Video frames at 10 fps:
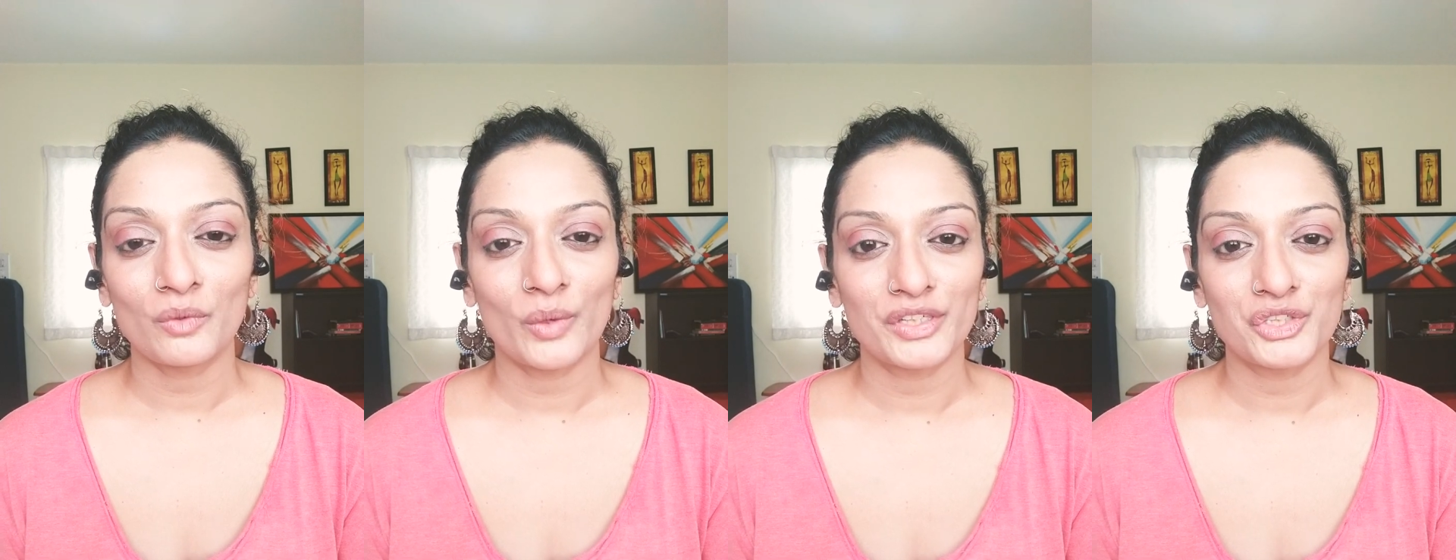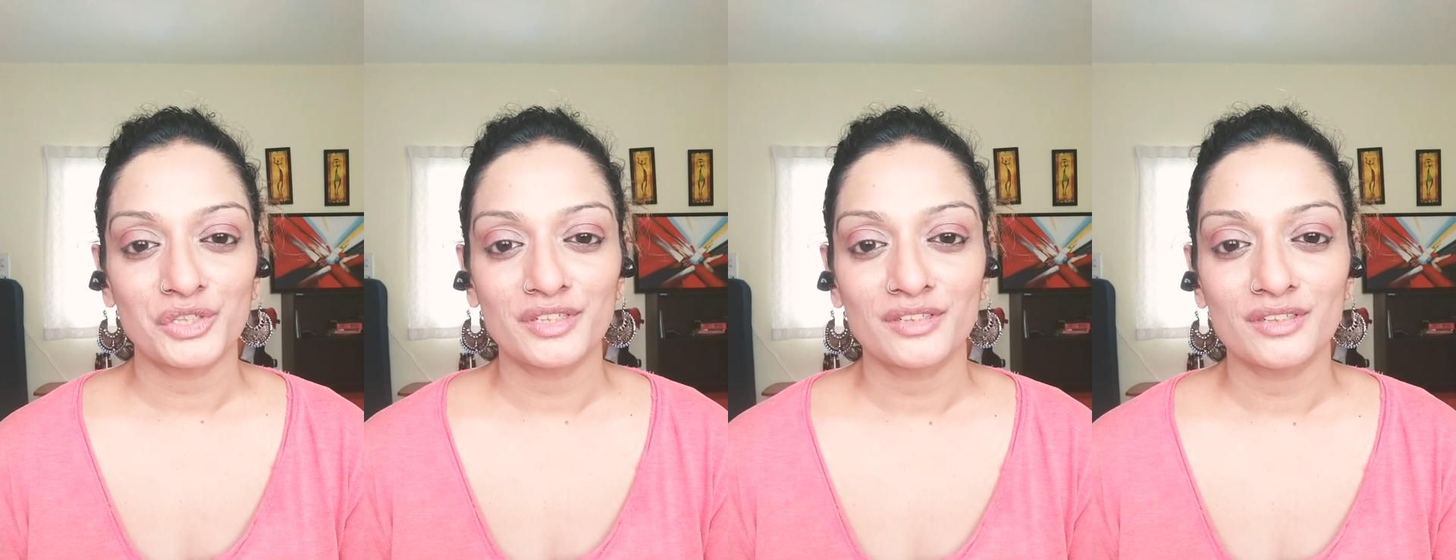
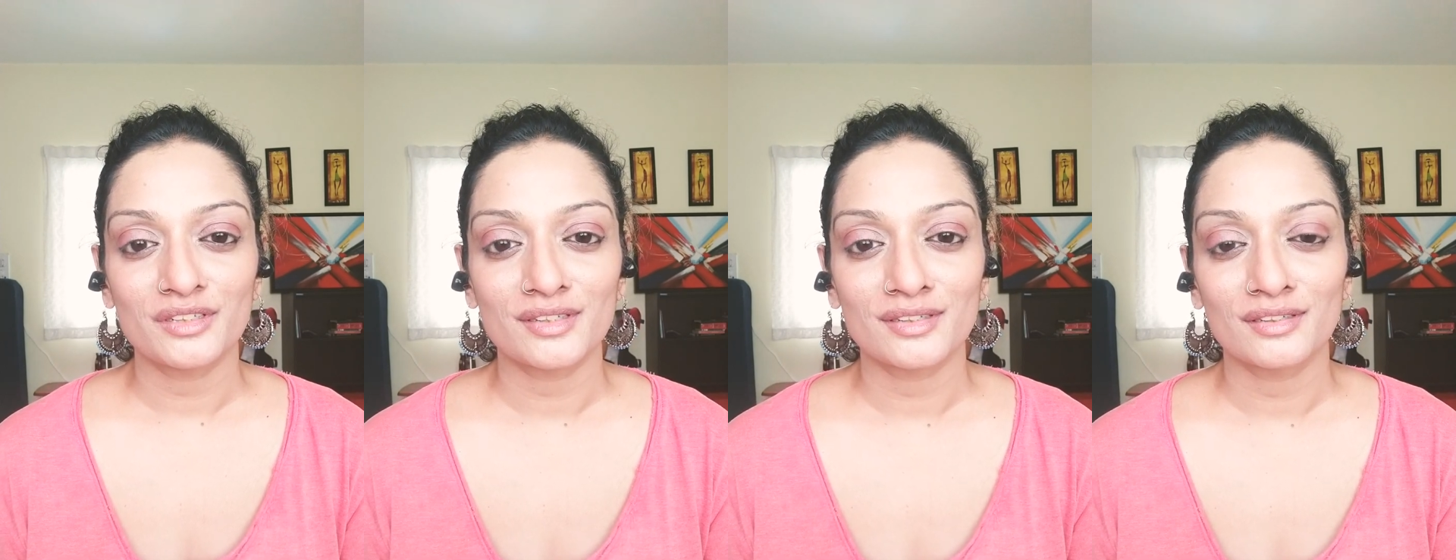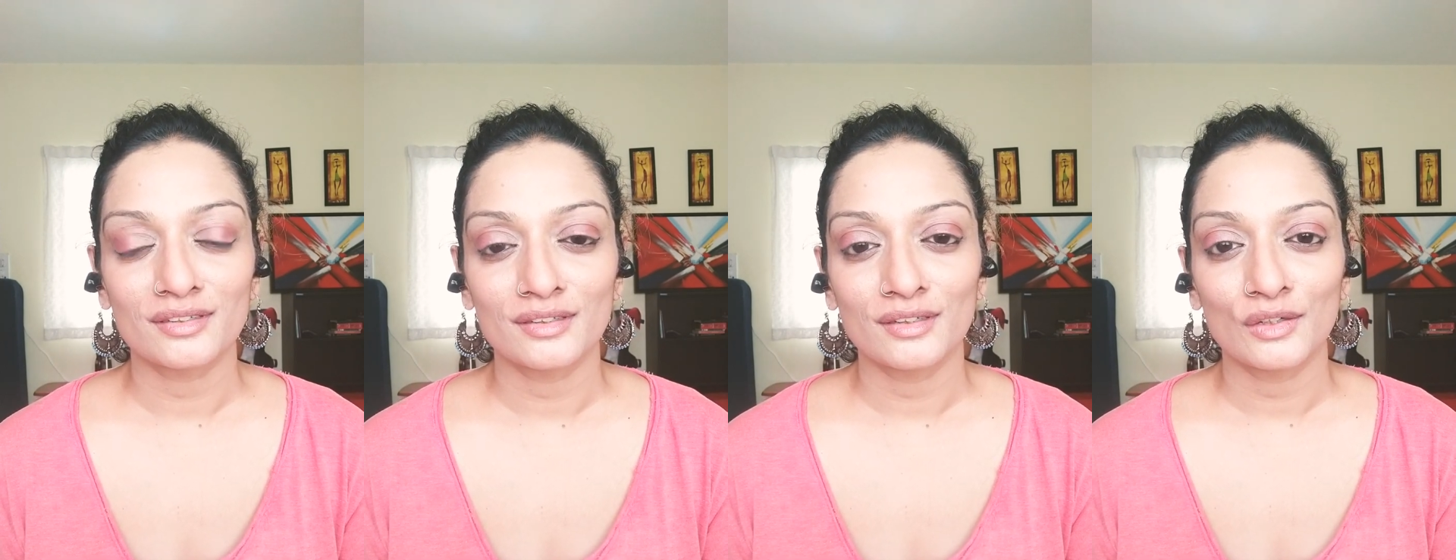questions
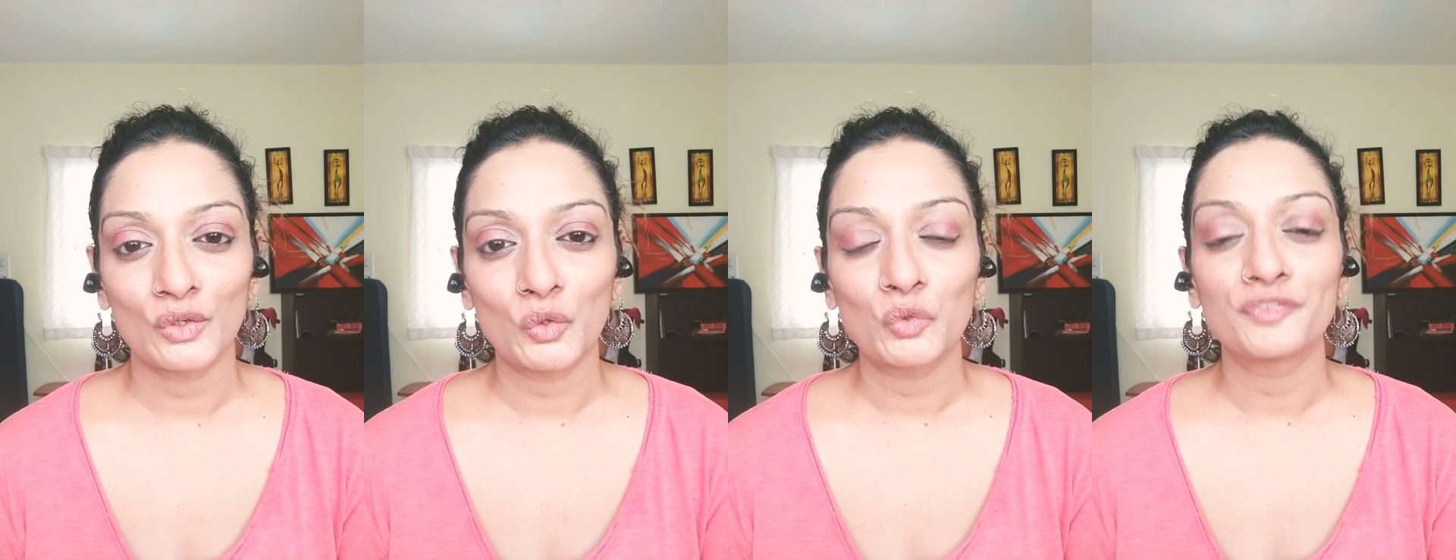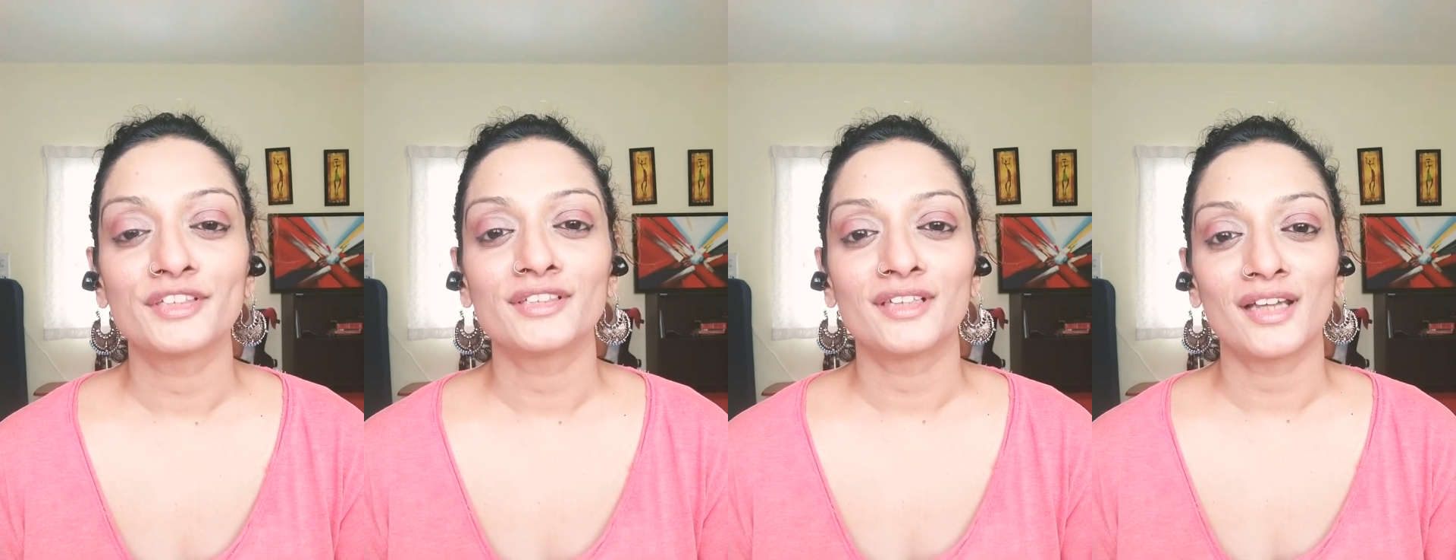over
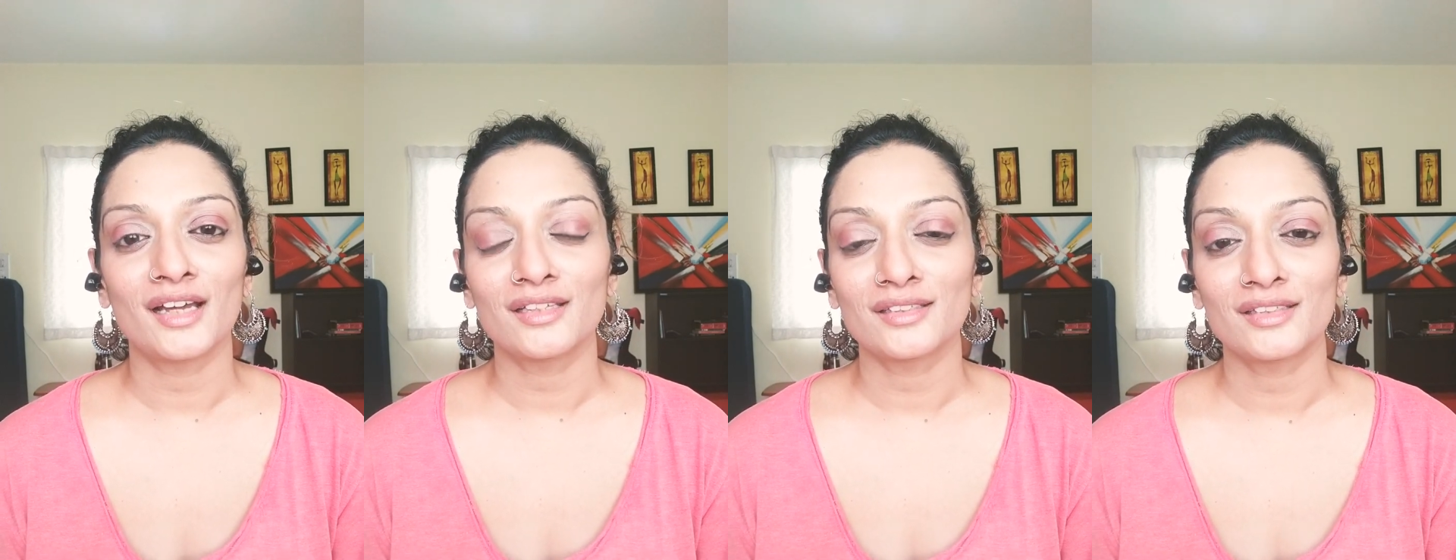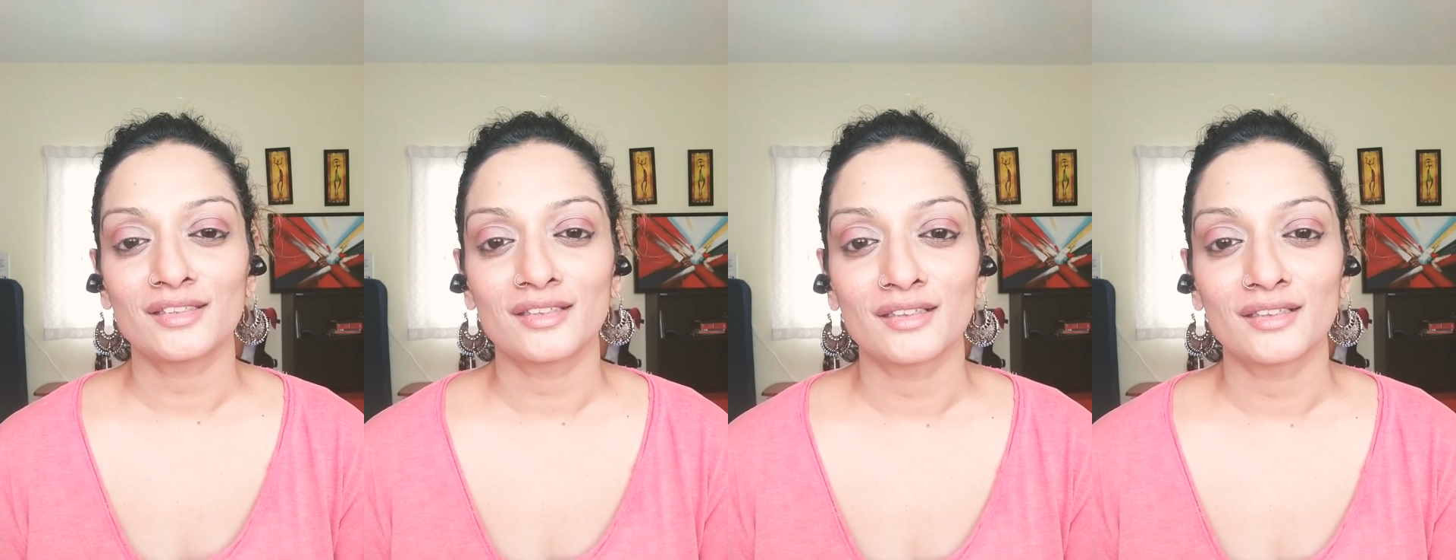the last